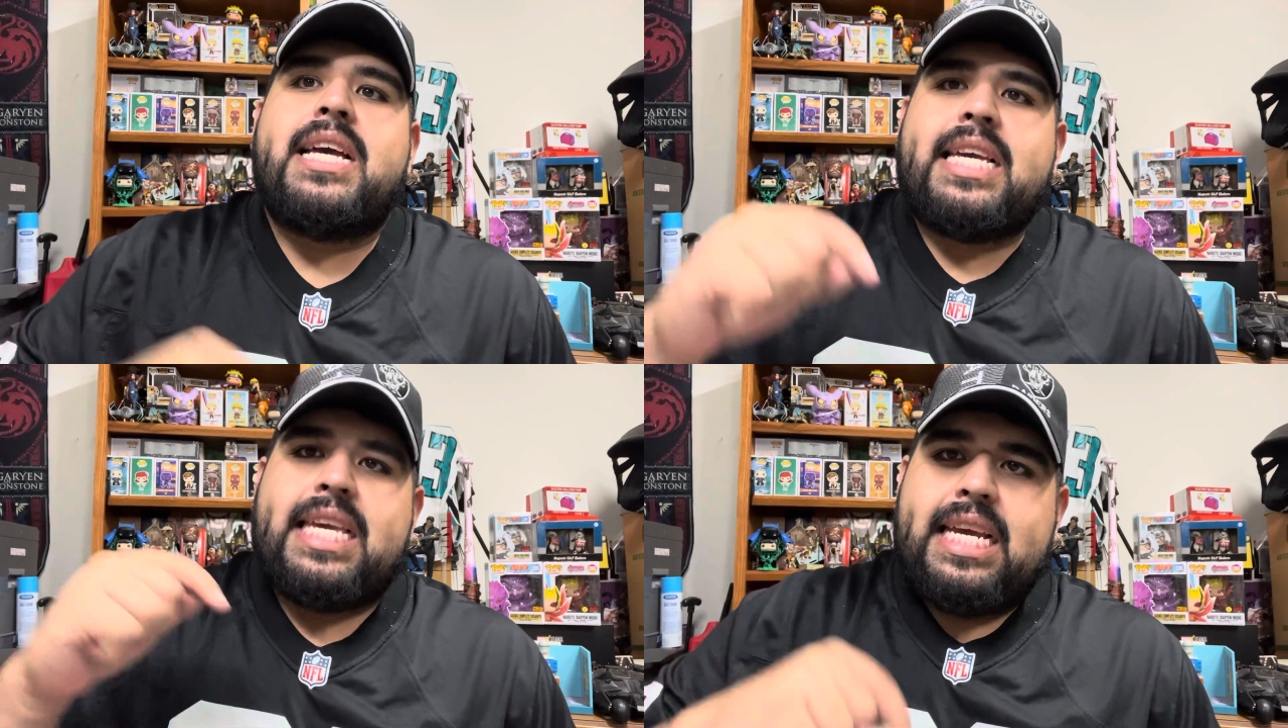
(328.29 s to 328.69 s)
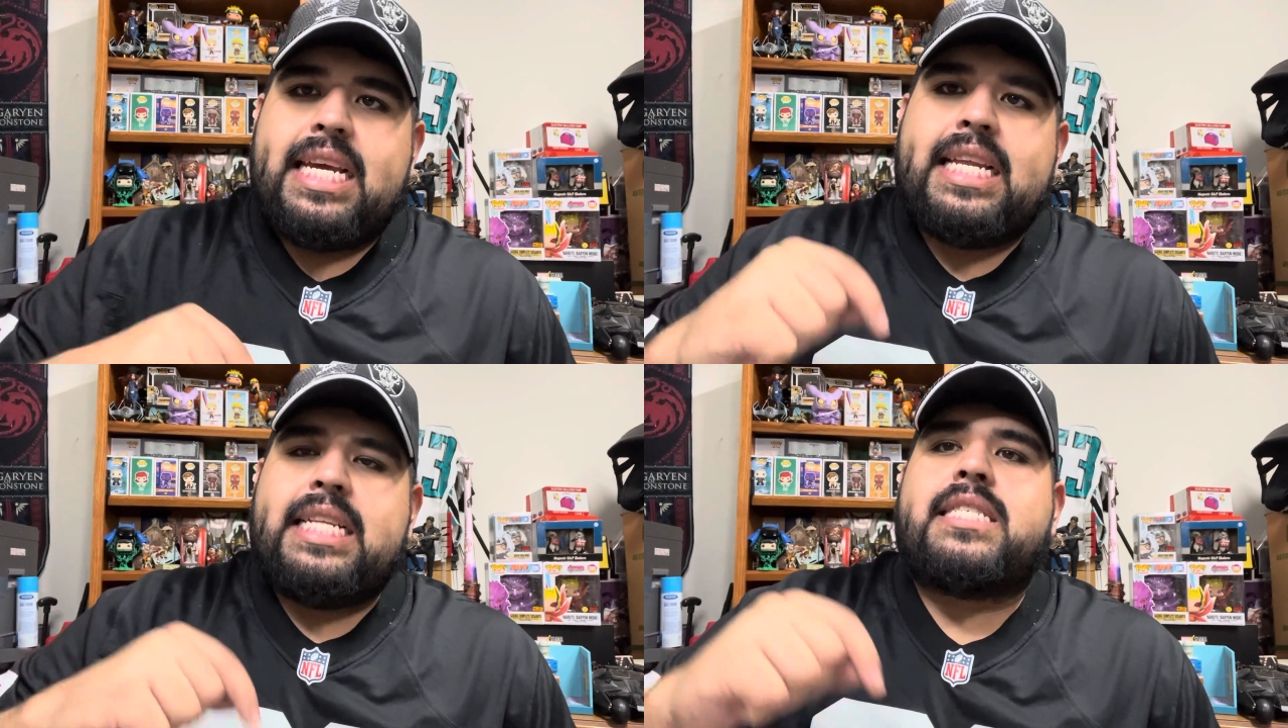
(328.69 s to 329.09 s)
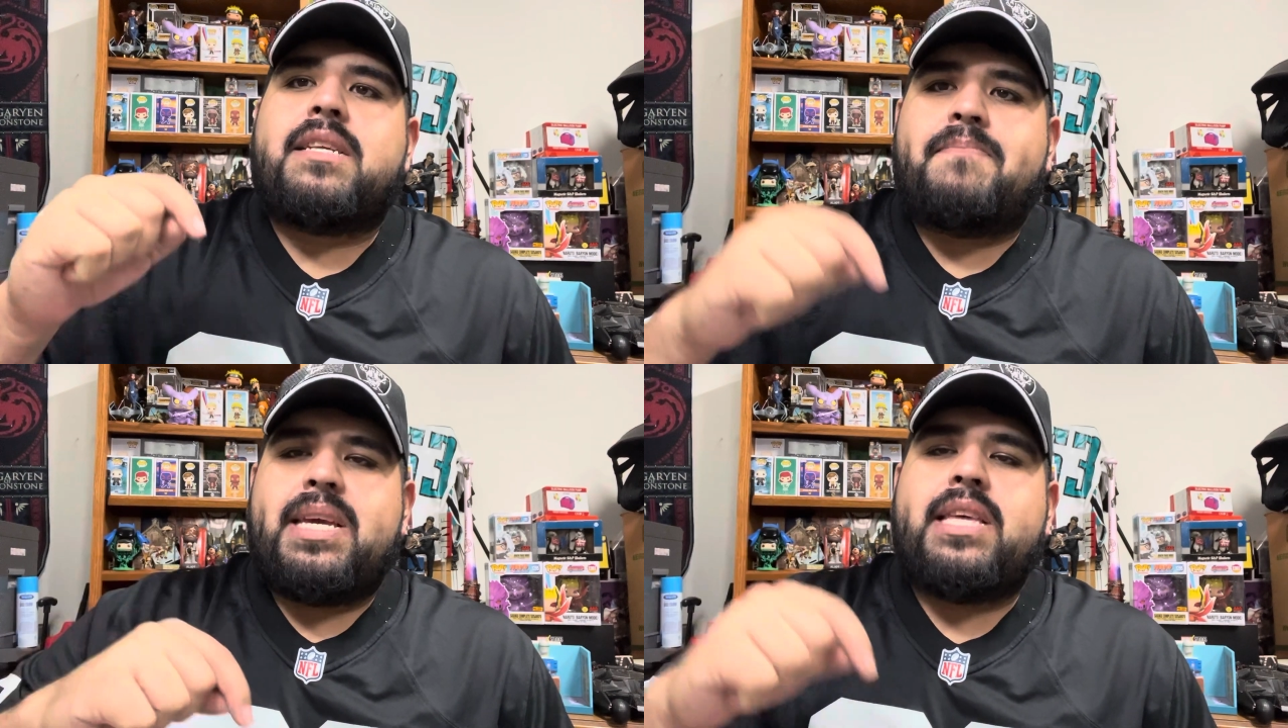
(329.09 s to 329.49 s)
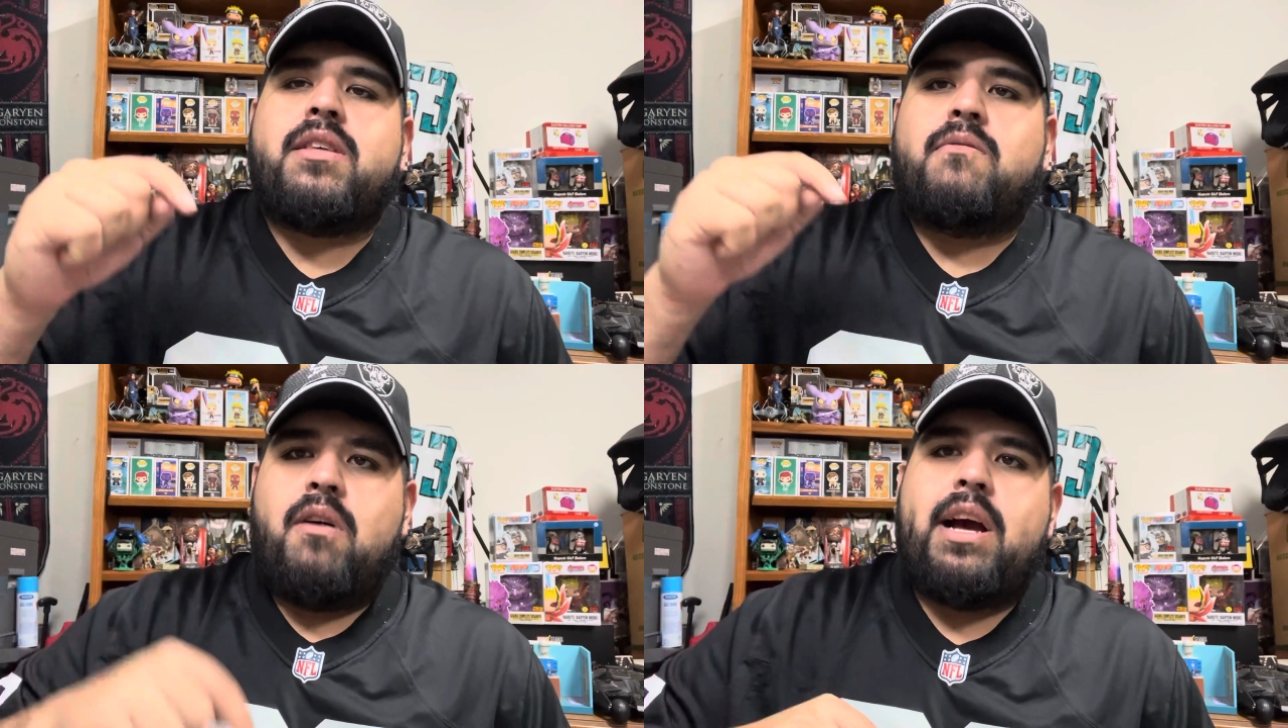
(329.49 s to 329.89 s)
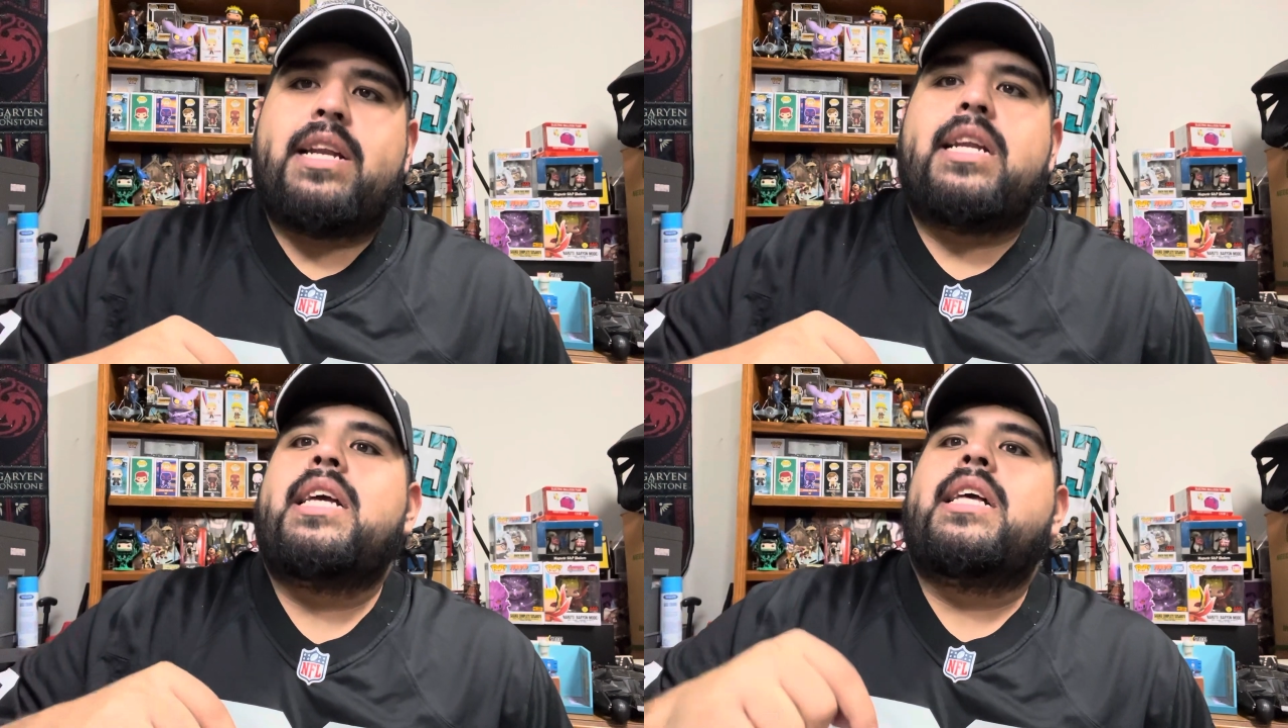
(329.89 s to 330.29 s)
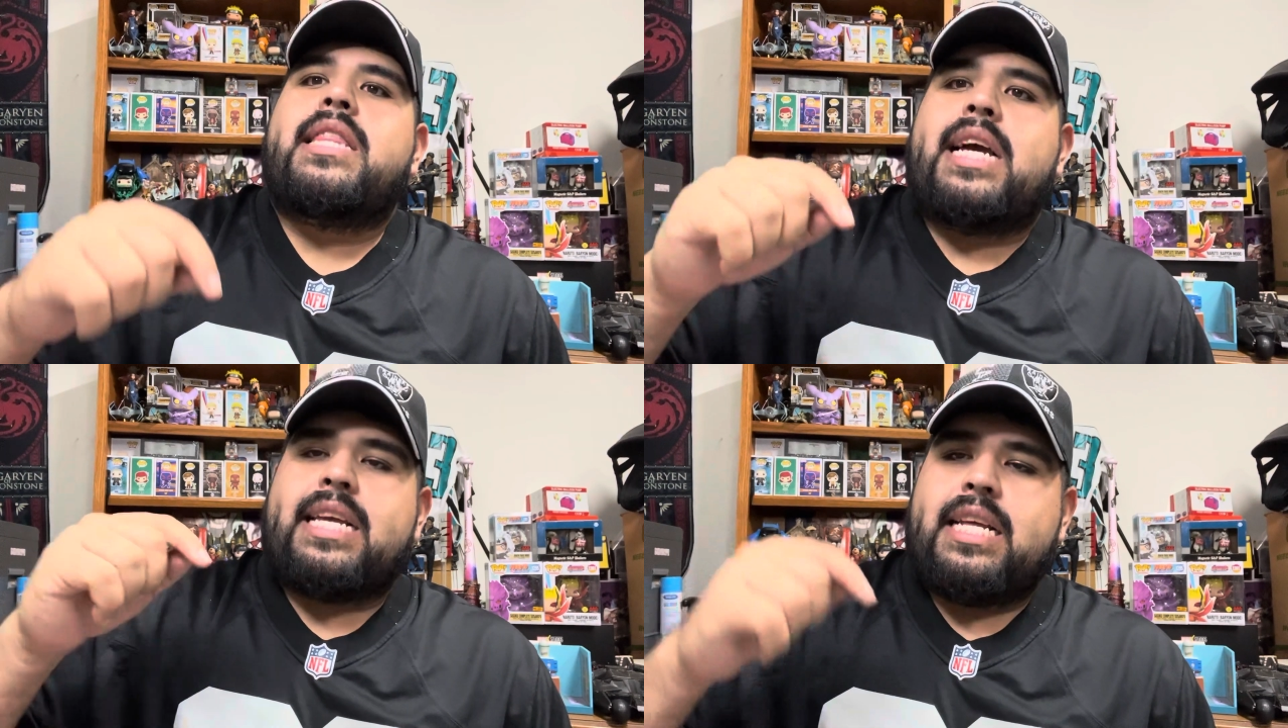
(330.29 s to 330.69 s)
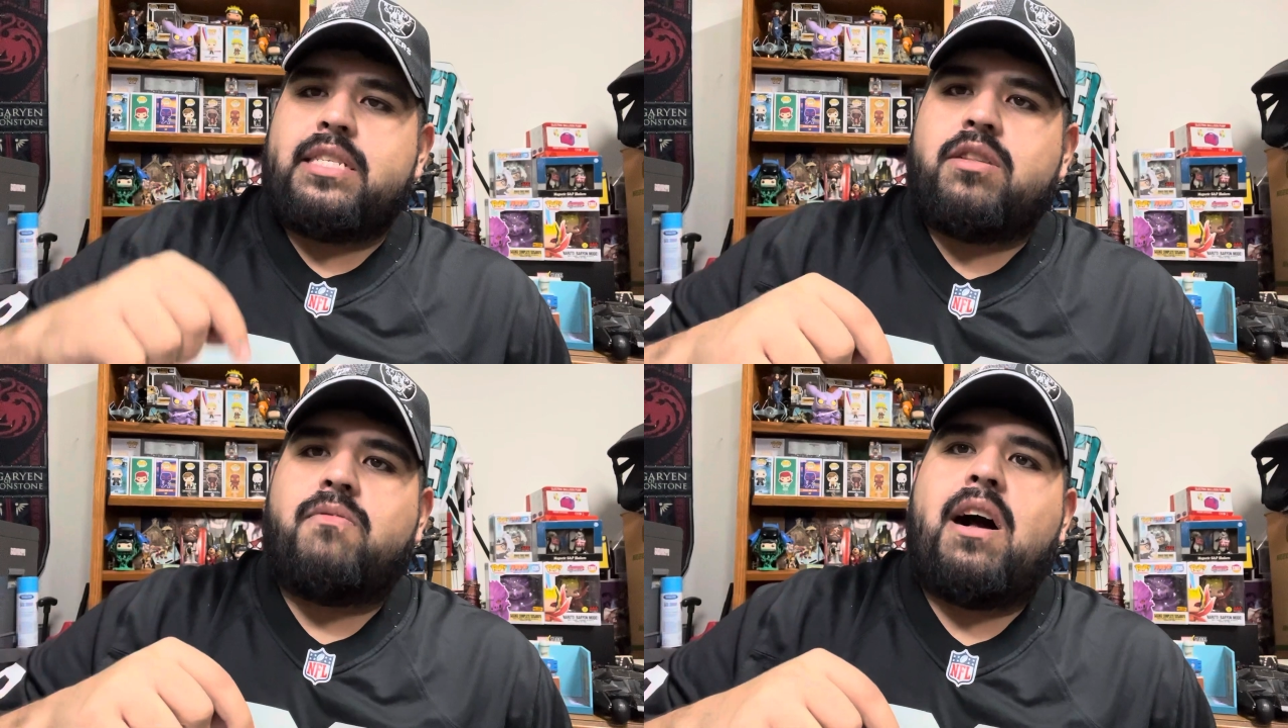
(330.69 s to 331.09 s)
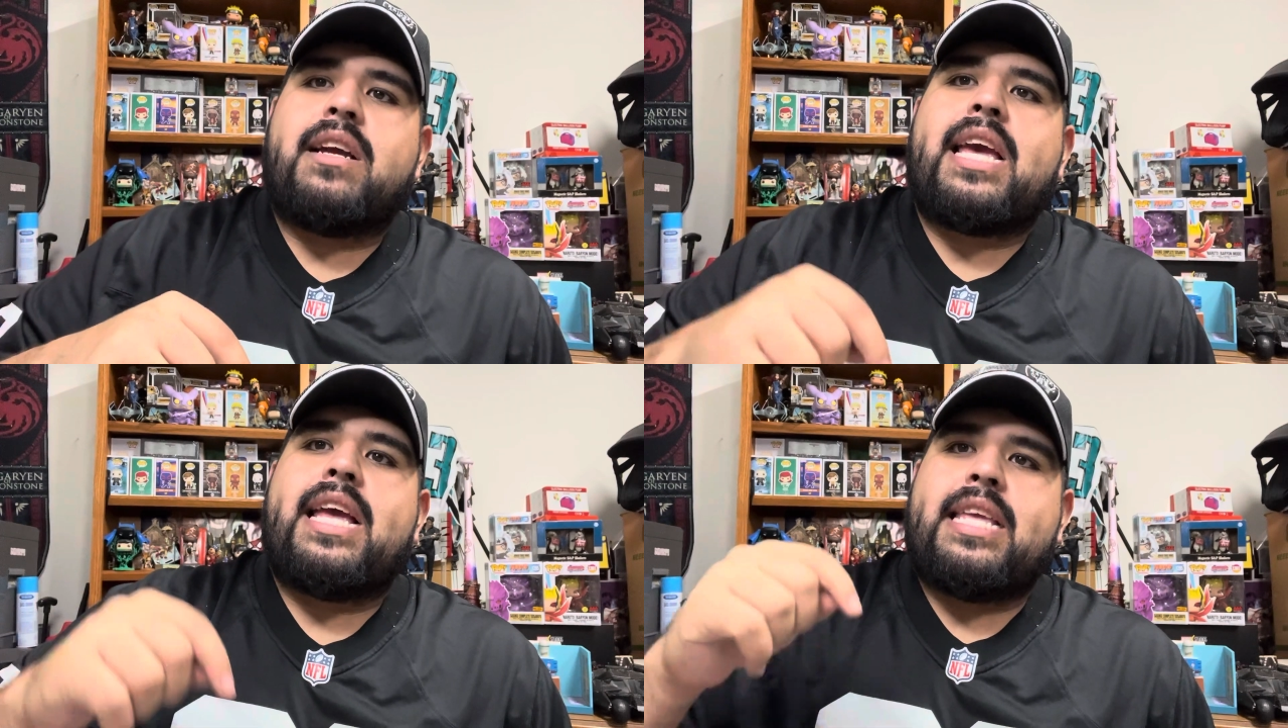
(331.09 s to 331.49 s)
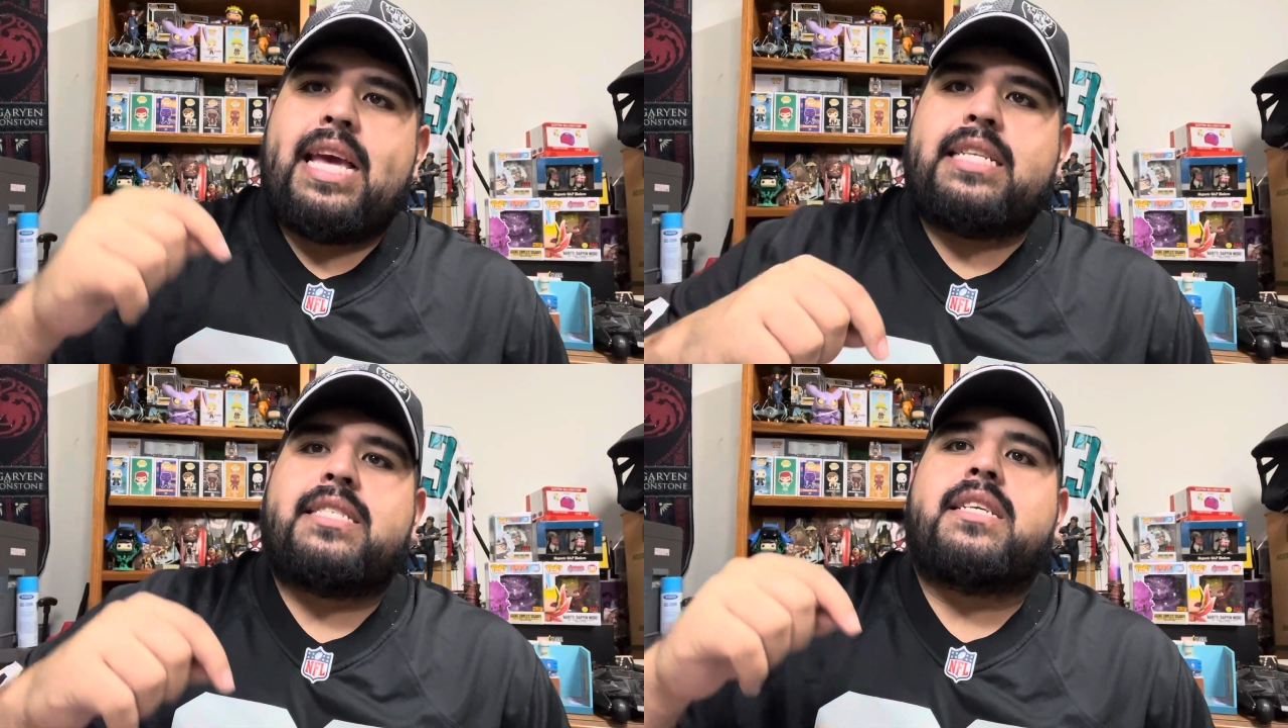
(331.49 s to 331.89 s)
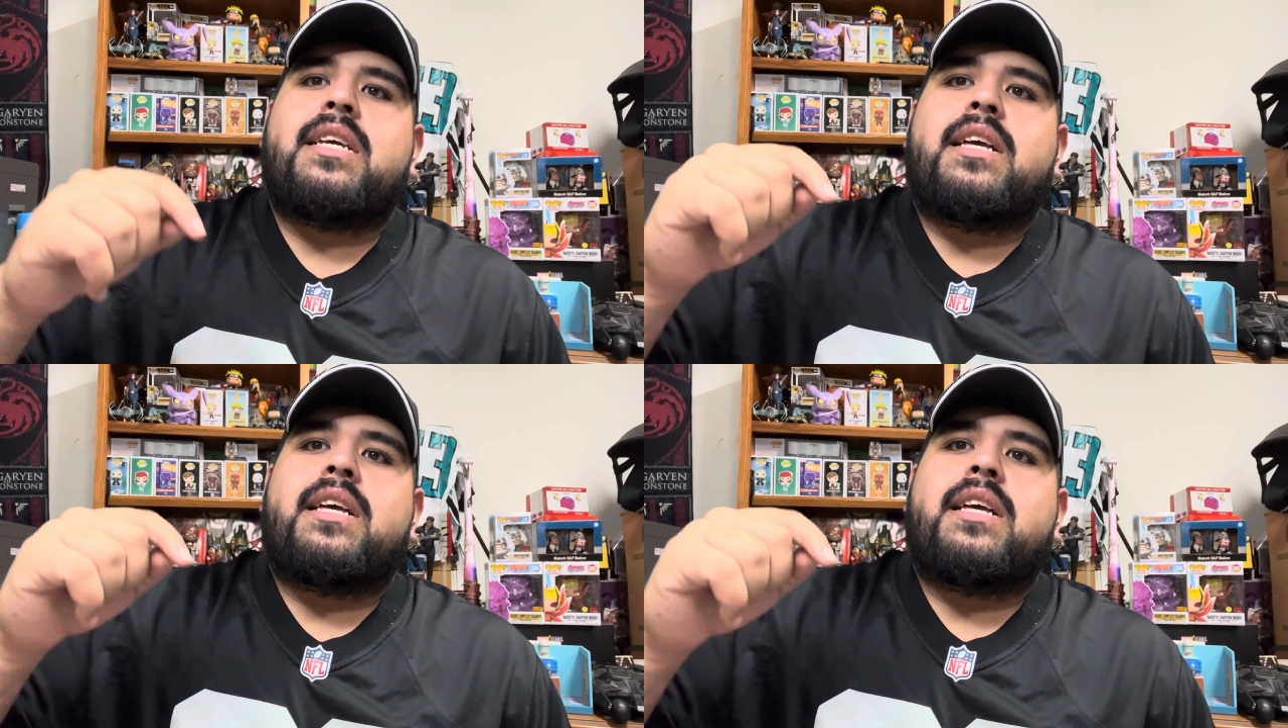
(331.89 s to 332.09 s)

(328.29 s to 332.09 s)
He needs to be the one that gets the rock and gets